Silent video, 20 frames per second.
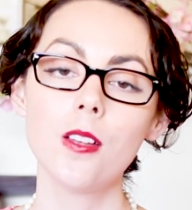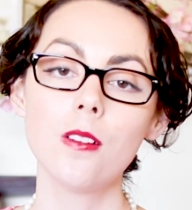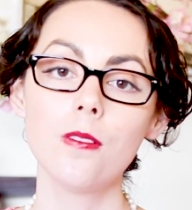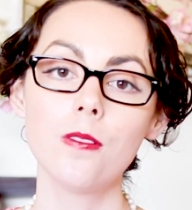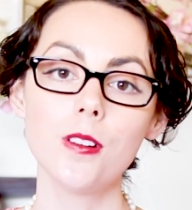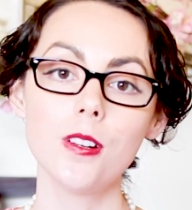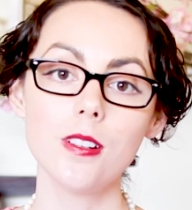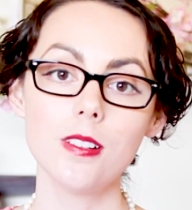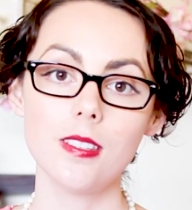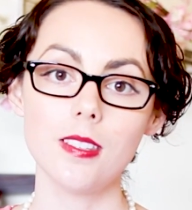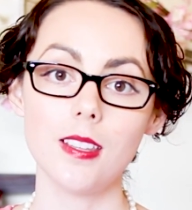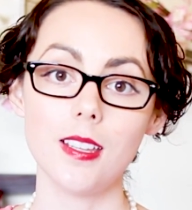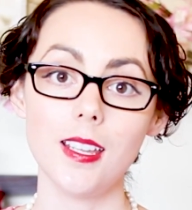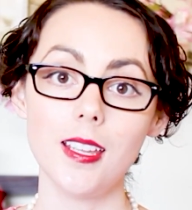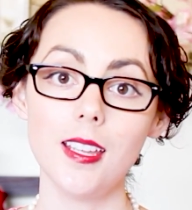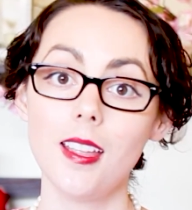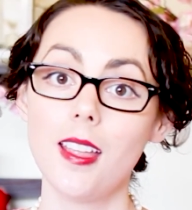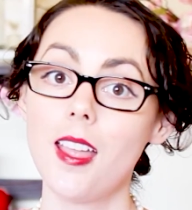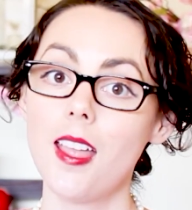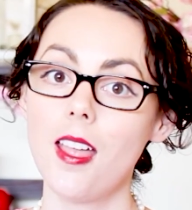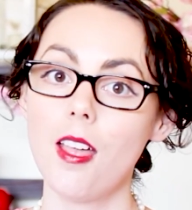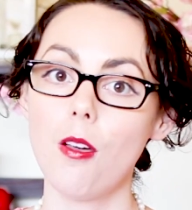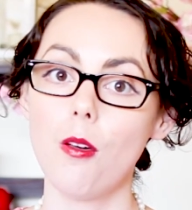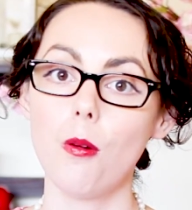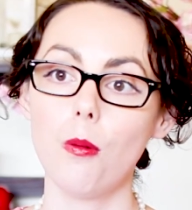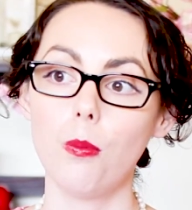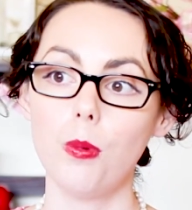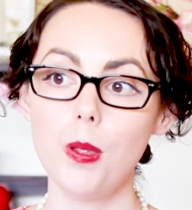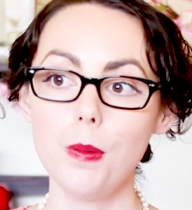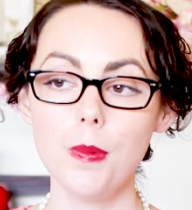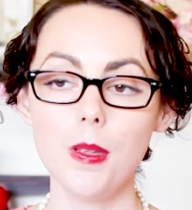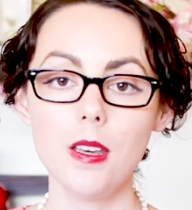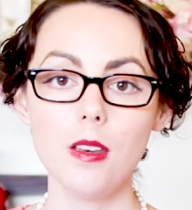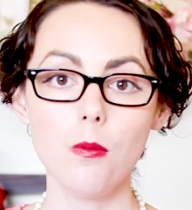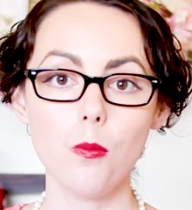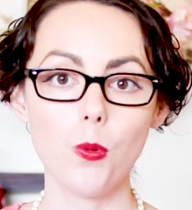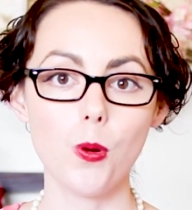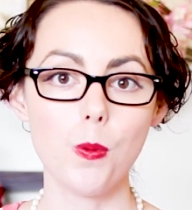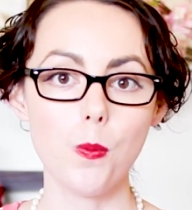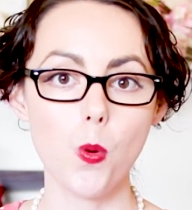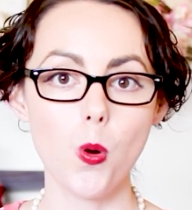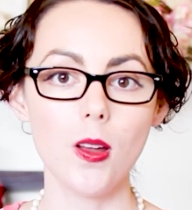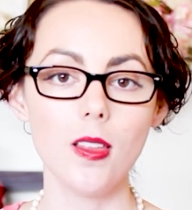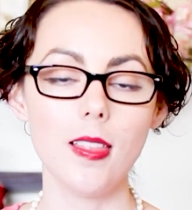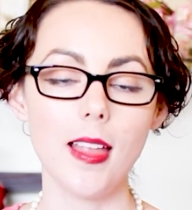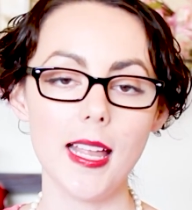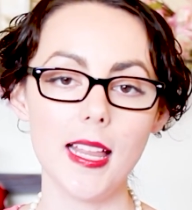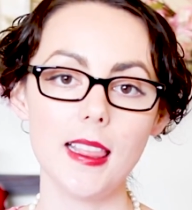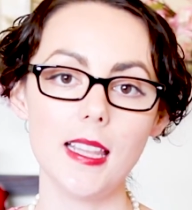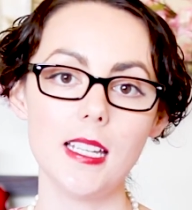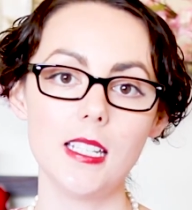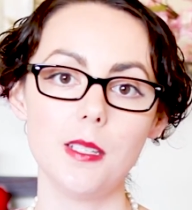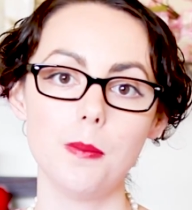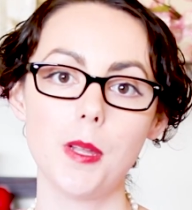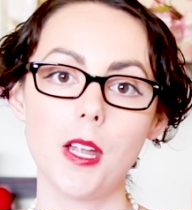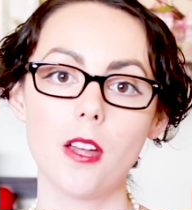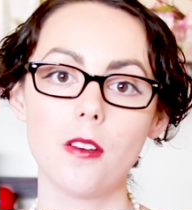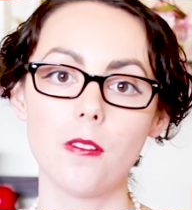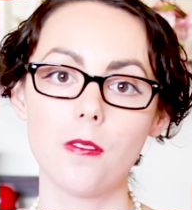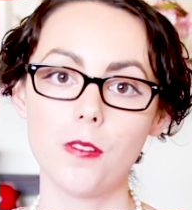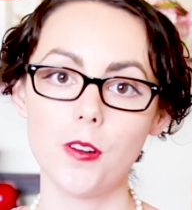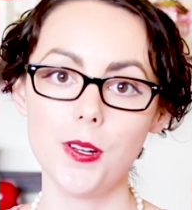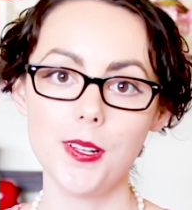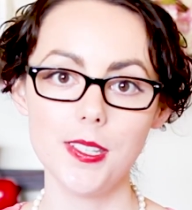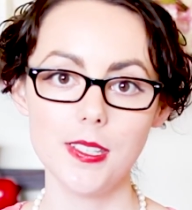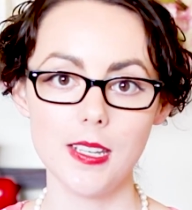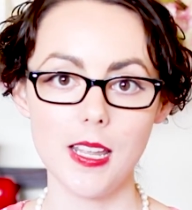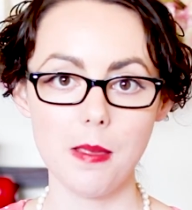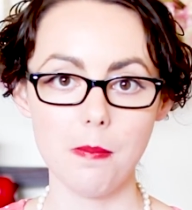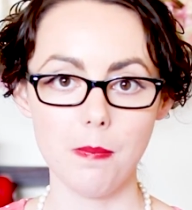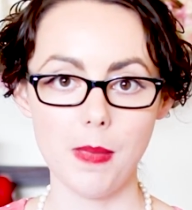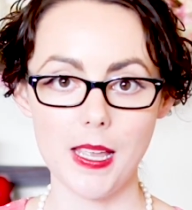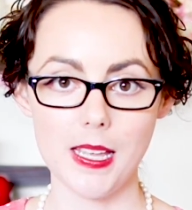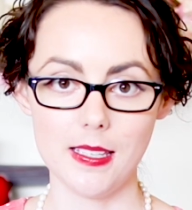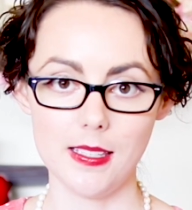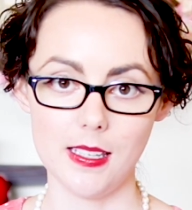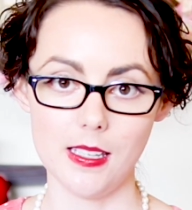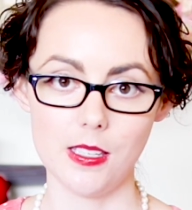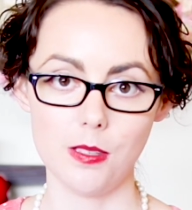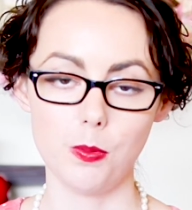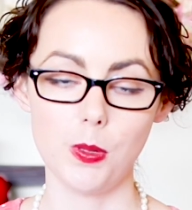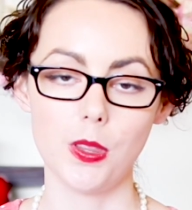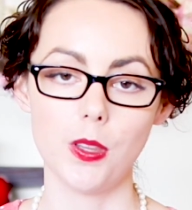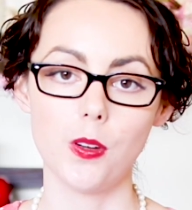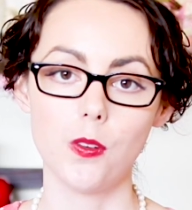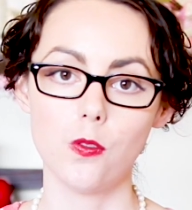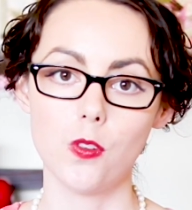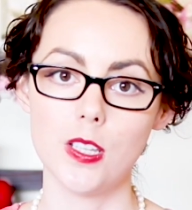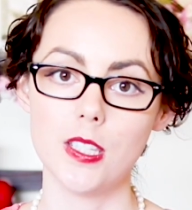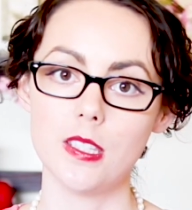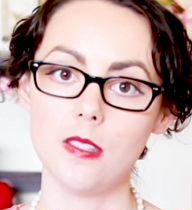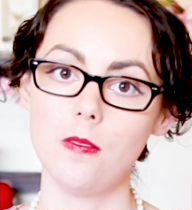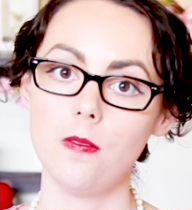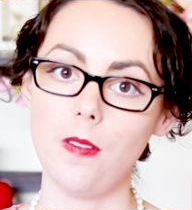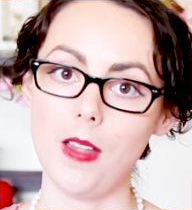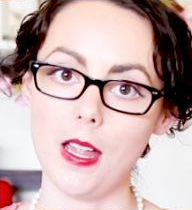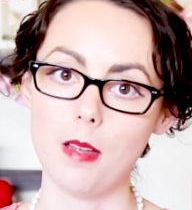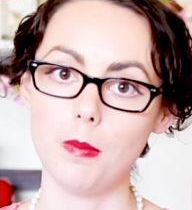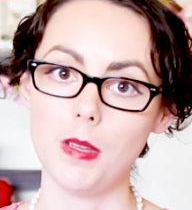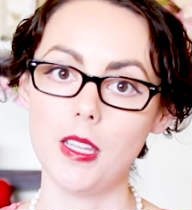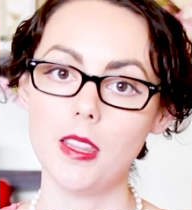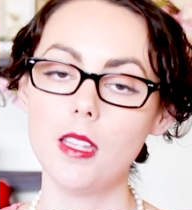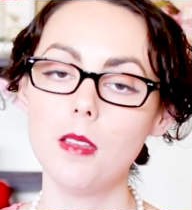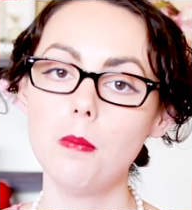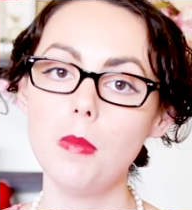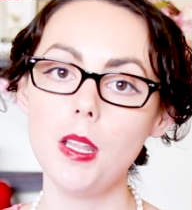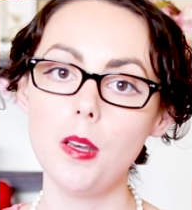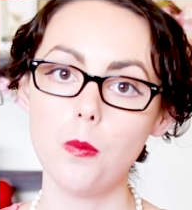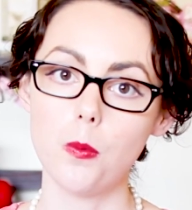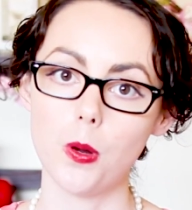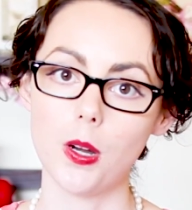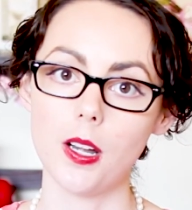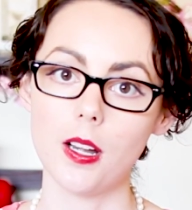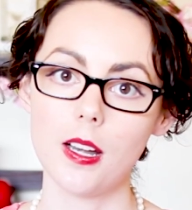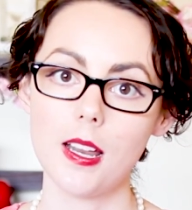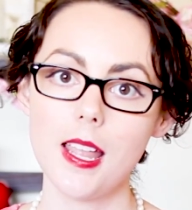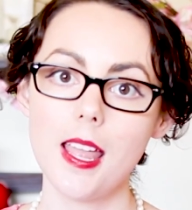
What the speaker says: Firstly, women were more likely to be on a first name basis with their friends and family than men were.